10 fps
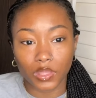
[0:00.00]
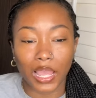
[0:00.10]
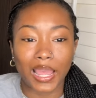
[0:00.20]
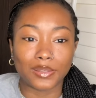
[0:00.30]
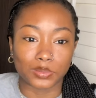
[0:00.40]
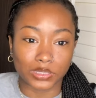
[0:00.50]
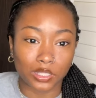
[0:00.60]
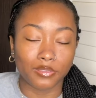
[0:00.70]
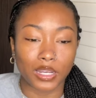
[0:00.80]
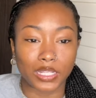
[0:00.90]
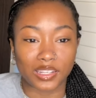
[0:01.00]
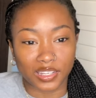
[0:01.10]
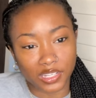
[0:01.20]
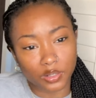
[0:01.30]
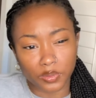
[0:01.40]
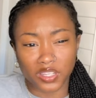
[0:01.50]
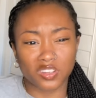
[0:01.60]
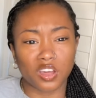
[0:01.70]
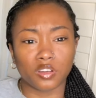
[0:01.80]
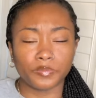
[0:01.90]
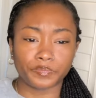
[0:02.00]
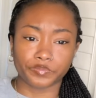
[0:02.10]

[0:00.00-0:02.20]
I have some stuff I need to deal with, you know?